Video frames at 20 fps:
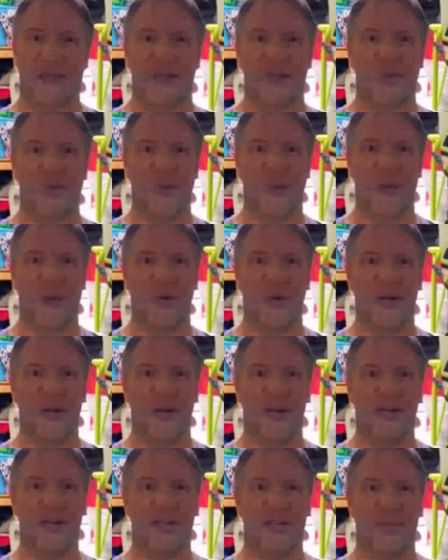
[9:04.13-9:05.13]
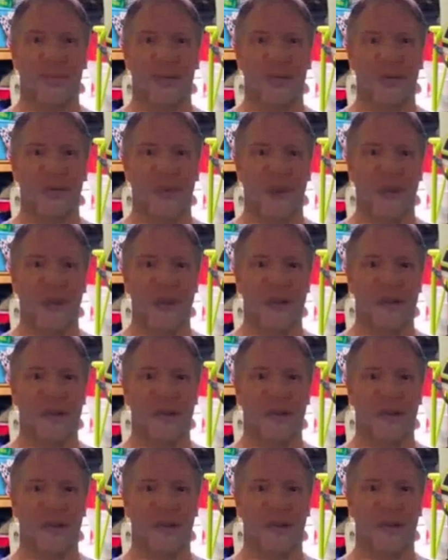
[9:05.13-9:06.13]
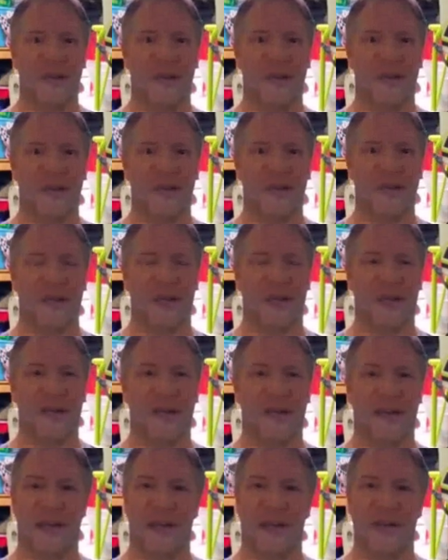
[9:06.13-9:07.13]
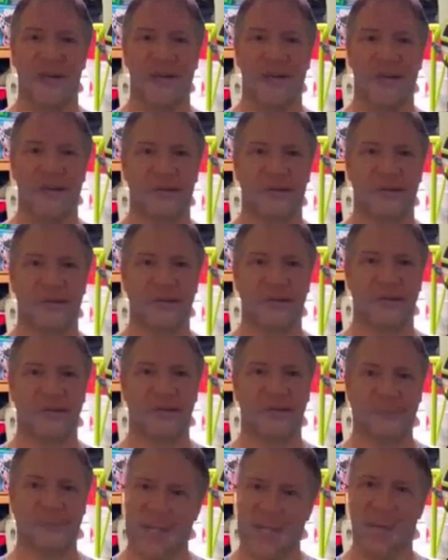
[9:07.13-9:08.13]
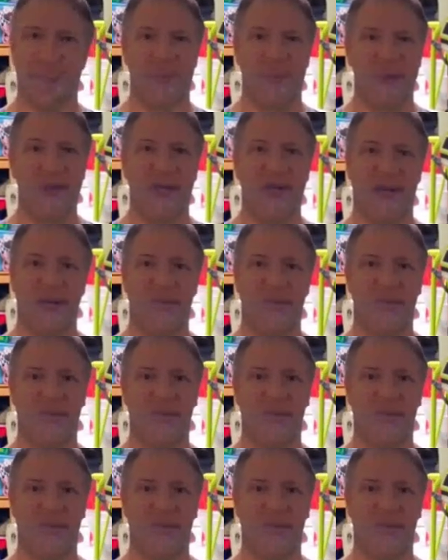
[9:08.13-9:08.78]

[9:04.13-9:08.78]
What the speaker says: tweak what needs to be tweaked, and keep building.